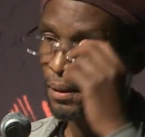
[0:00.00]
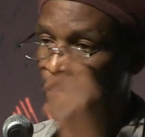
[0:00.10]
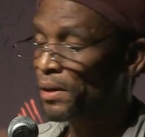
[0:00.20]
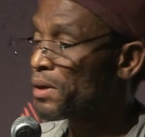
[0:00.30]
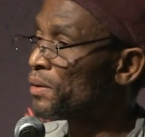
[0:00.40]

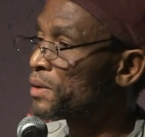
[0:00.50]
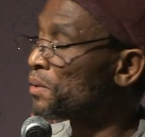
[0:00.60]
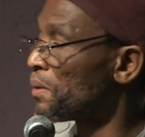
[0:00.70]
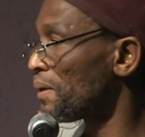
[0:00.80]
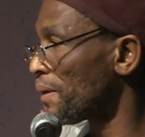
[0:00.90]
You go
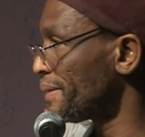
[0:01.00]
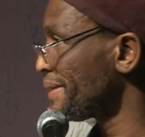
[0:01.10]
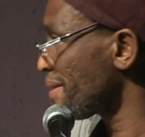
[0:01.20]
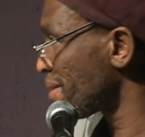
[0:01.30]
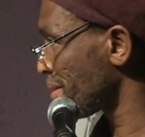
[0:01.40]
to all
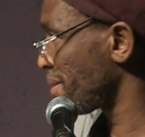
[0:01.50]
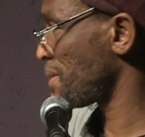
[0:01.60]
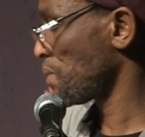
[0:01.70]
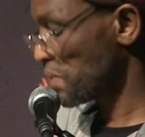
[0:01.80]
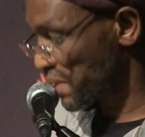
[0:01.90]
these
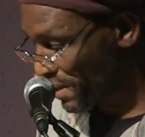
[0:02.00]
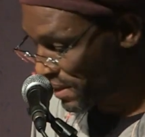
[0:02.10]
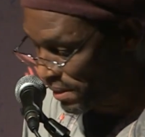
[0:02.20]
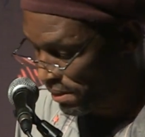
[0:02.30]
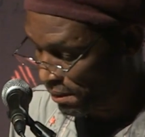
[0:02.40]
institutions